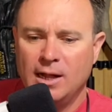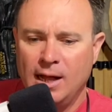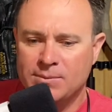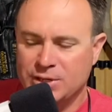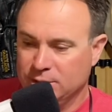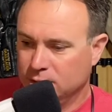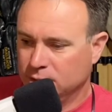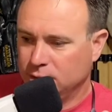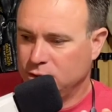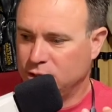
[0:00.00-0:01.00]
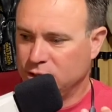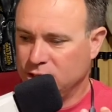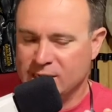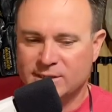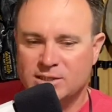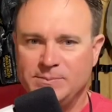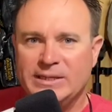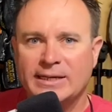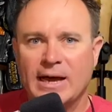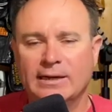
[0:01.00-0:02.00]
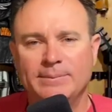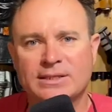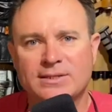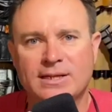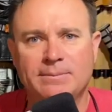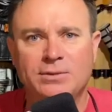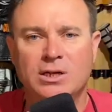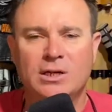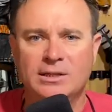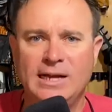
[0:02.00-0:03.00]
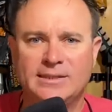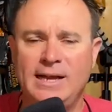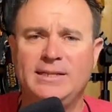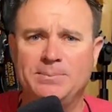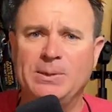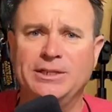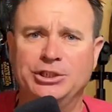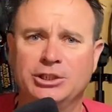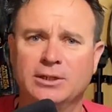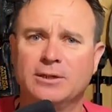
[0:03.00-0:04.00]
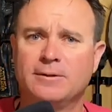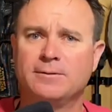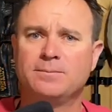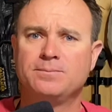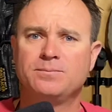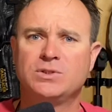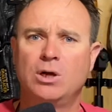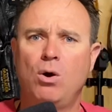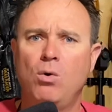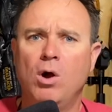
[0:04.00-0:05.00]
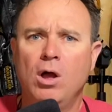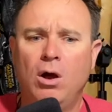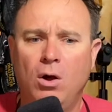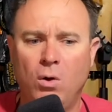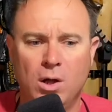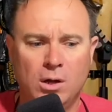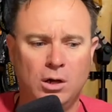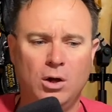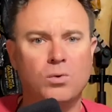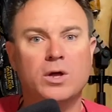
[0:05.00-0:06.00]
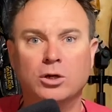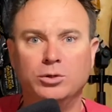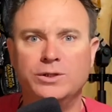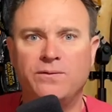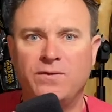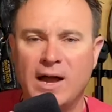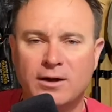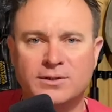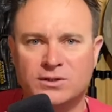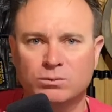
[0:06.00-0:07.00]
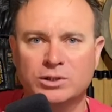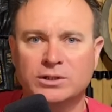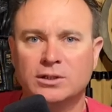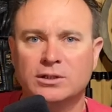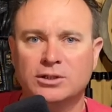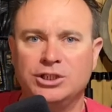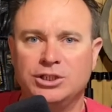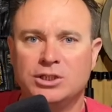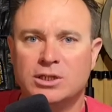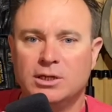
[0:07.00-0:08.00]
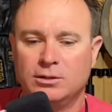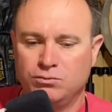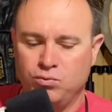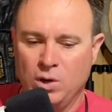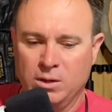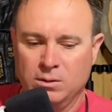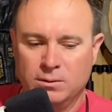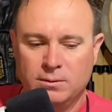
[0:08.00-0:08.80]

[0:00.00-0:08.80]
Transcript: I mean, can't speak out against them. That's hate speech. Oh, oh, oh, oh, you fired someone. That, well,